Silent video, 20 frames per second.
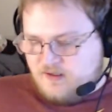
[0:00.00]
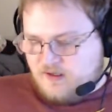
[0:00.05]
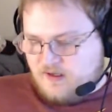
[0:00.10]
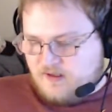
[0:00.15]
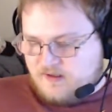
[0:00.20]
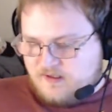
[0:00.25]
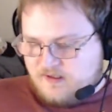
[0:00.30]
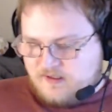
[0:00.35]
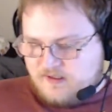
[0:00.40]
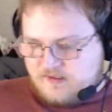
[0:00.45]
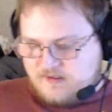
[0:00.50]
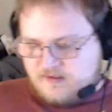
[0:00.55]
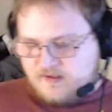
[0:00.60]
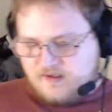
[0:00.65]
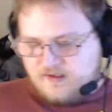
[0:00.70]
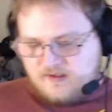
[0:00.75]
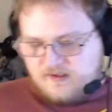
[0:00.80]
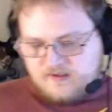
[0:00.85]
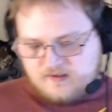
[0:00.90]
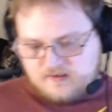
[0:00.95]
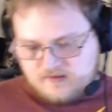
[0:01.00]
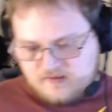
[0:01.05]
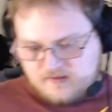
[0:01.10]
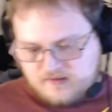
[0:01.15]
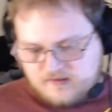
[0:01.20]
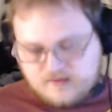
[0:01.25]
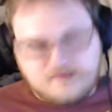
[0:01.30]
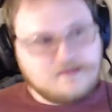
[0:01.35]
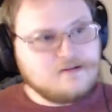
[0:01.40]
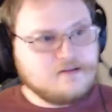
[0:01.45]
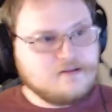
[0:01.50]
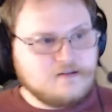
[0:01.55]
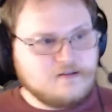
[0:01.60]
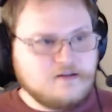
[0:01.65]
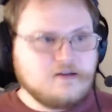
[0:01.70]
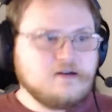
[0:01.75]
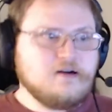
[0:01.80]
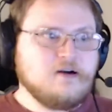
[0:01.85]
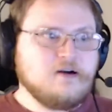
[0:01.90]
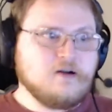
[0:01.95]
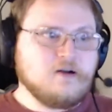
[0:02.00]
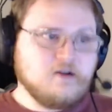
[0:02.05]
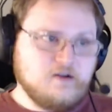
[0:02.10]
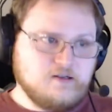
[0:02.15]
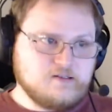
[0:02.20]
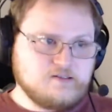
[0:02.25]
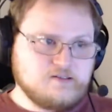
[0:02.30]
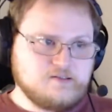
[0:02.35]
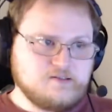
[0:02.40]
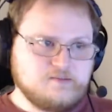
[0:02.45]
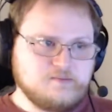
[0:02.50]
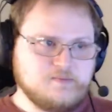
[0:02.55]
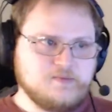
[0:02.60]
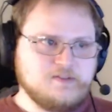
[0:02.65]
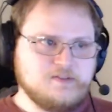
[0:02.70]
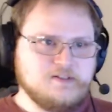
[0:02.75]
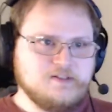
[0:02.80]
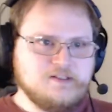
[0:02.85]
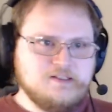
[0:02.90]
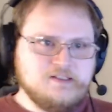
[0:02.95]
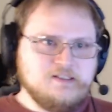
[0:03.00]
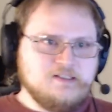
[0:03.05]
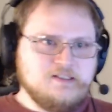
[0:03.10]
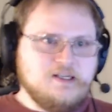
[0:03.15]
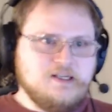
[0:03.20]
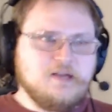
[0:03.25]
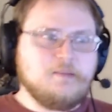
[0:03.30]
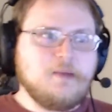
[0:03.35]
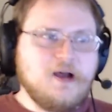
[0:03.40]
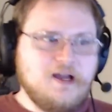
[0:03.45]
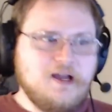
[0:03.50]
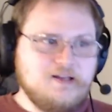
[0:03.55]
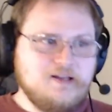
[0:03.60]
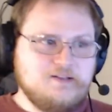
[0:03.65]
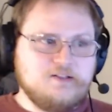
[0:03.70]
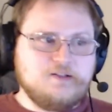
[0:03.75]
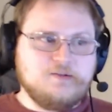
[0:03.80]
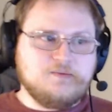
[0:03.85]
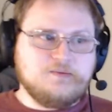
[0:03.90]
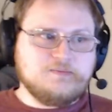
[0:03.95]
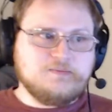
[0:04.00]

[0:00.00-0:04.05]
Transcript: and these things are awesome. And mind you,